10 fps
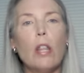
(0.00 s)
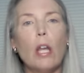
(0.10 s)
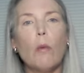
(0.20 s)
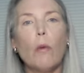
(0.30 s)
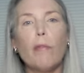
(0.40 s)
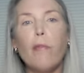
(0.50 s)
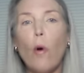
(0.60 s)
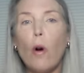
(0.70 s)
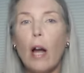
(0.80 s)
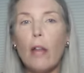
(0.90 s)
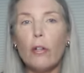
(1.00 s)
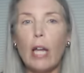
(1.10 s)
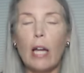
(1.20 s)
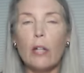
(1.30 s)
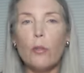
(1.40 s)
There were 4 other
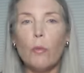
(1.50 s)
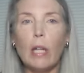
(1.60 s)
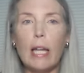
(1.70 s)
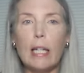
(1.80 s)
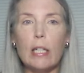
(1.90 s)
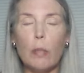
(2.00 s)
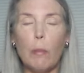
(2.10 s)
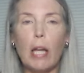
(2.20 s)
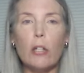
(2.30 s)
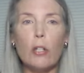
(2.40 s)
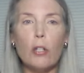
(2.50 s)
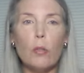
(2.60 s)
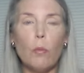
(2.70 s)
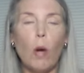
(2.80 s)
counts relating to patients.